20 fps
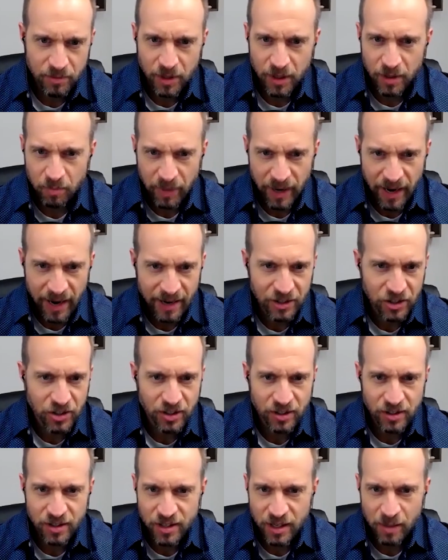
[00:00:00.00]

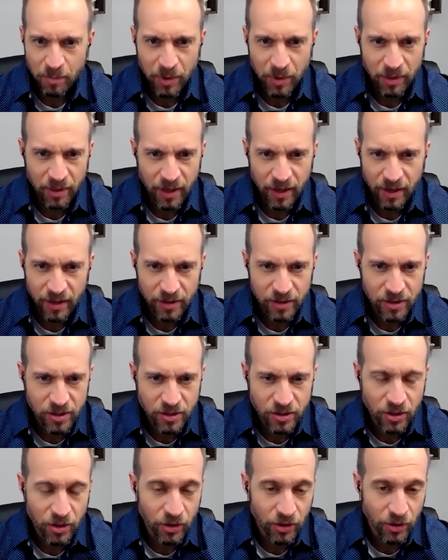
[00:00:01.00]
Compassion, sympathy,
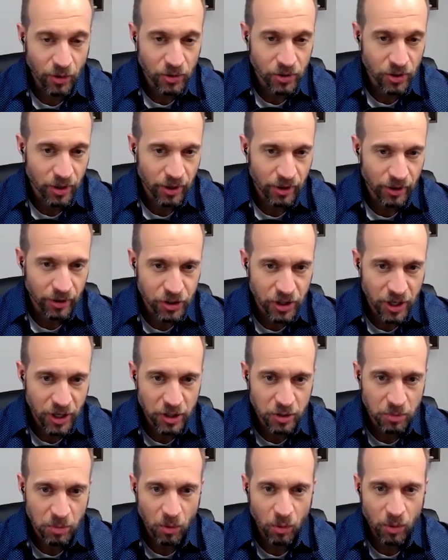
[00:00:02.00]
those are
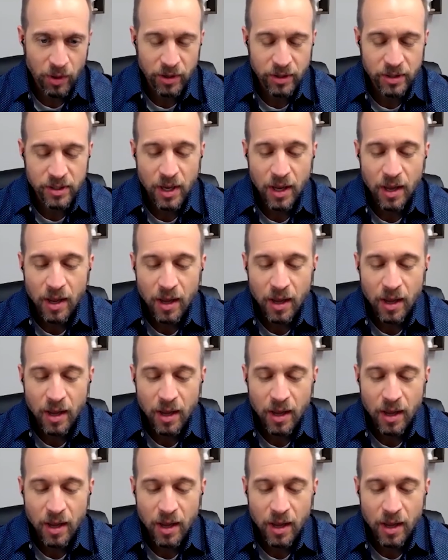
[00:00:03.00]
interchangeable words,